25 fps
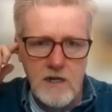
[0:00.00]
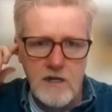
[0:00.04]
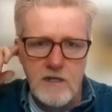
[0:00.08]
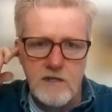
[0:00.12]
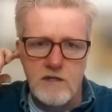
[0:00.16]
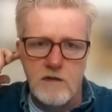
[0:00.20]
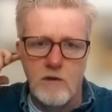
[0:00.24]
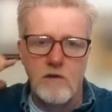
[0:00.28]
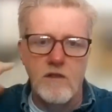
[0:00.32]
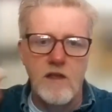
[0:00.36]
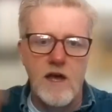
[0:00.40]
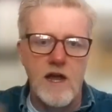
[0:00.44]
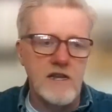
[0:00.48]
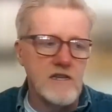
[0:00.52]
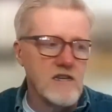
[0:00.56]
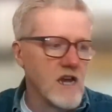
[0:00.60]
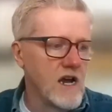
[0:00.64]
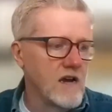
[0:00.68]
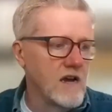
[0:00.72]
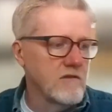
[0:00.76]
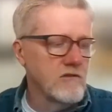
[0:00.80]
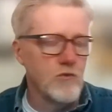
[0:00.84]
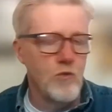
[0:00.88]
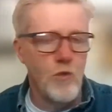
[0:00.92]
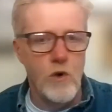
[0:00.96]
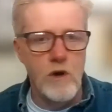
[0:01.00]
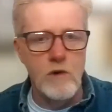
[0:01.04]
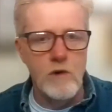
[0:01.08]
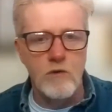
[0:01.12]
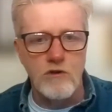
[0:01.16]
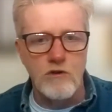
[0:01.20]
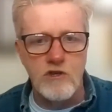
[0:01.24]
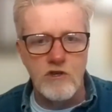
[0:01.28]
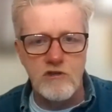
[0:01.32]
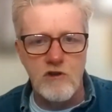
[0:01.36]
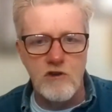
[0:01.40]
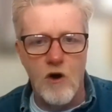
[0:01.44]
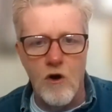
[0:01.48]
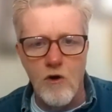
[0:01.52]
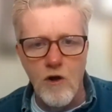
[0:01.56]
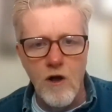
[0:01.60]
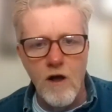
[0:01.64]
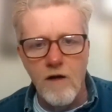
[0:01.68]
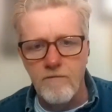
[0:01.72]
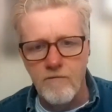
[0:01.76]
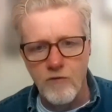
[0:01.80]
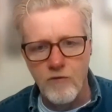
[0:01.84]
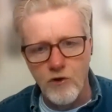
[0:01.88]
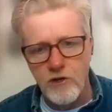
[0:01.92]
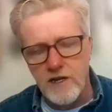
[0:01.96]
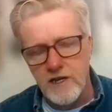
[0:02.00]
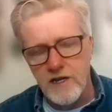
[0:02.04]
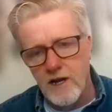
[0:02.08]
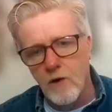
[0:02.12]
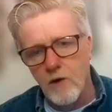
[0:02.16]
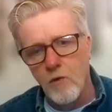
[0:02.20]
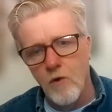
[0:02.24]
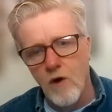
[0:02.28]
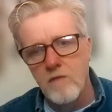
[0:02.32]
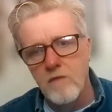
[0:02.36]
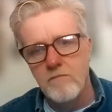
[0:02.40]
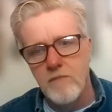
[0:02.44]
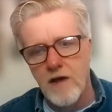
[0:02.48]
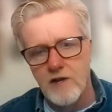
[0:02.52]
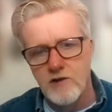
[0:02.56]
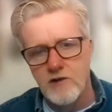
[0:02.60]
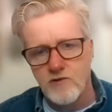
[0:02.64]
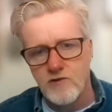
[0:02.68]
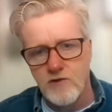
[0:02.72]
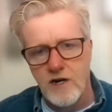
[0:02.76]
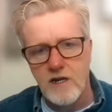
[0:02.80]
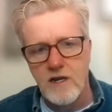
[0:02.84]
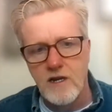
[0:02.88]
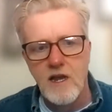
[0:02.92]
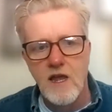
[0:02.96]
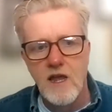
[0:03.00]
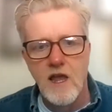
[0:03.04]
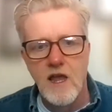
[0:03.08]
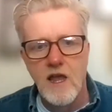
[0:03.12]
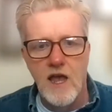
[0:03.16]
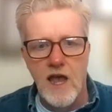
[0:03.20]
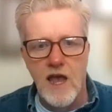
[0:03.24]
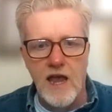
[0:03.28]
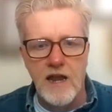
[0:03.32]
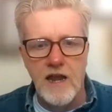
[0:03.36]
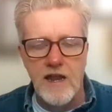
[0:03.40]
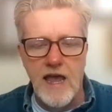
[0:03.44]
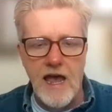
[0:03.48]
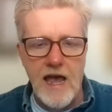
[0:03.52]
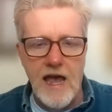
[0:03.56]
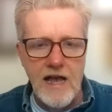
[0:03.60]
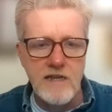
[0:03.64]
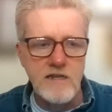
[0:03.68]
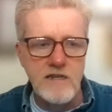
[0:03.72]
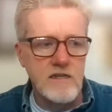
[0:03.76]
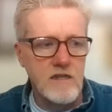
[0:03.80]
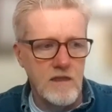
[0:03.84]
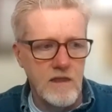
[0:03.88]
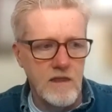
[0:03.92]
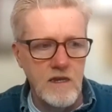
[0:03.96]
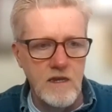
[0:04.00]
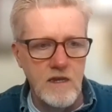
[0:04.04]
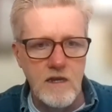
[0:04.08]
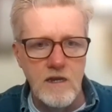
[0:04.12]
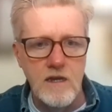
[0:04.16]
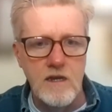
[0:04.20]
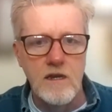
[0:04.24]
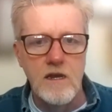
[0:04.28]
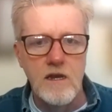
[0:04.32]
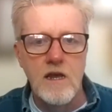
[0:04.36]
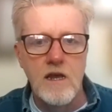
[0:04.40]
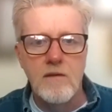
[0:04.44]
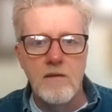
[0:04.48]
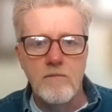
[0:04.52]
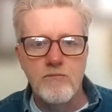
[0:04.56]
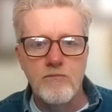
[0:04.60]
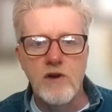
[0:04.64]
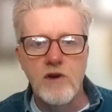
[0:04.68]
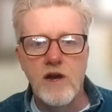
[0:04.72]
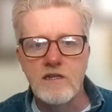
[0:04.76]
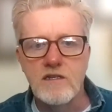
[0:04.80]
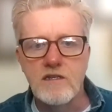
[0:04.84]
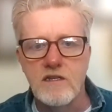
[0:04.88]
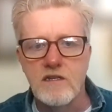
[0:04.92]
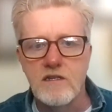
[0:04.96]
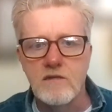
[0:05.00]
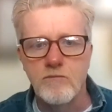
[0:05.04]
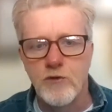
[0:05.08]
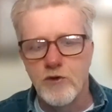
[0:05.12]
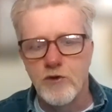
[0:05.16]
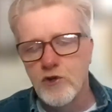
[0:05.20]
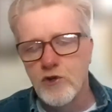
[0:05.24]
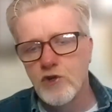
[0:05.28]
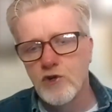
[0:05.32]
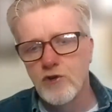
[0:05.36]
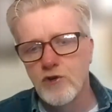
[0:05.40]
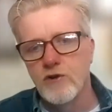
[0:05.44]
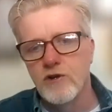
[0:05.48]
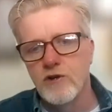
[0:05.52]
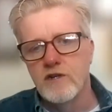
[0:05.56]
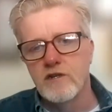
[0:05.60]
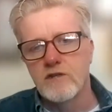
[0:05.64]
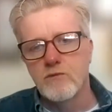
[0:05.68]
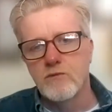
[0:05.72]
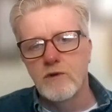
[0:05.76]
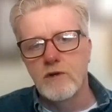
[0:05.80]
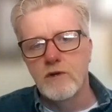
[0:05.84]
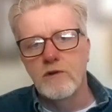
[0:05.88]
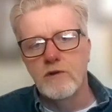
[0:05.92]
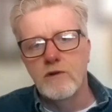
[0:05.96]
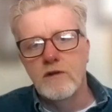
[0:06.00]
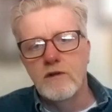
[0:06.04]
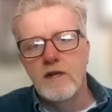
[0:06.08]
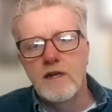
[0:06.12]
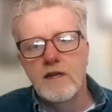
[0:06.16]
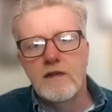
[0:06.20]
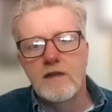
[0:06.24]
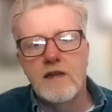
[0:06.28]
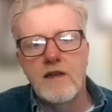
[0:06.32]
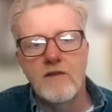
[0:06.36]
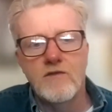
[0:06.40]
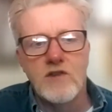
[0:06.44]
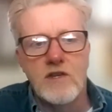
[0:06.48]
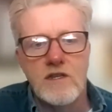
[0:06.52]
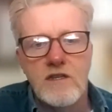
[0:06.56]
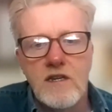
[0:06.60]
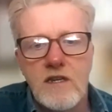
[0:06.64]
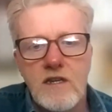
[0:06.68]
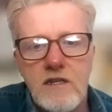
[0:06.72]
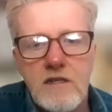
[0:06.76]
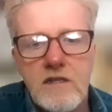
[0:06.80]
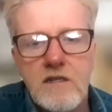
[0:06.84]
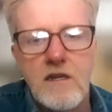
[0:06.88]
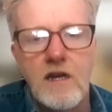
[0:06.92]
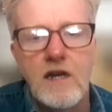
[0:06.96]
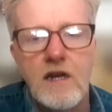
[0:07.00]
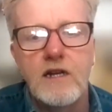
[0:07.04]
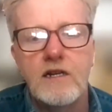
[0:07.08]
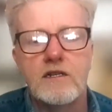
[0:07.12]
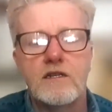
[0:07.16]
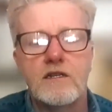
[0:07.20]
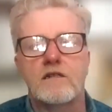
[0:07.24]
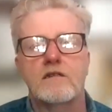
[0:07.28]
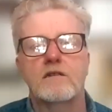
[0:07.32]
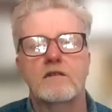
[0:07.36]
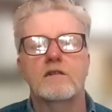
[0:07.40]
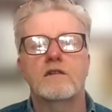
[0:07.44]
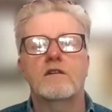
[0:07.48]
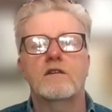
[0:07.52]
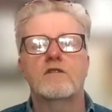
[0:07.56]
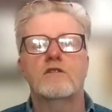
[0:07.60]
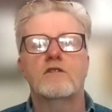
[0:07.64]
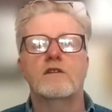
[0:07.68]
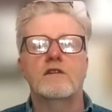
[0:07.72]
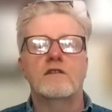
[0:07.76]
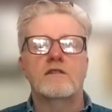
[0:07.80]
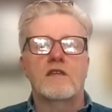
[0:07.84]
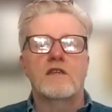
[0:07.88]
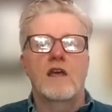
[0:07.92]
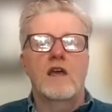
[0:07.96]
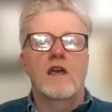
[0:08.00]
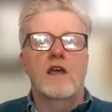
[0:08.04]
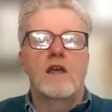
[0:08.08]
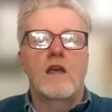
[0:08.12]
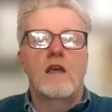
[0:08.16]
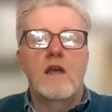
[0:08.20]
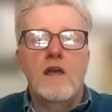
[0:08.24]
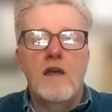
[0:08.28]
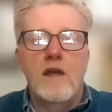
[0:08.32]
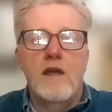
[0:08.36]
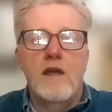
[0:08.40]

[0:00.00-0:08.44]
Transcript: So a lot of times we will start off looking at one metric and as the process matures, we it gives us insights to, to say,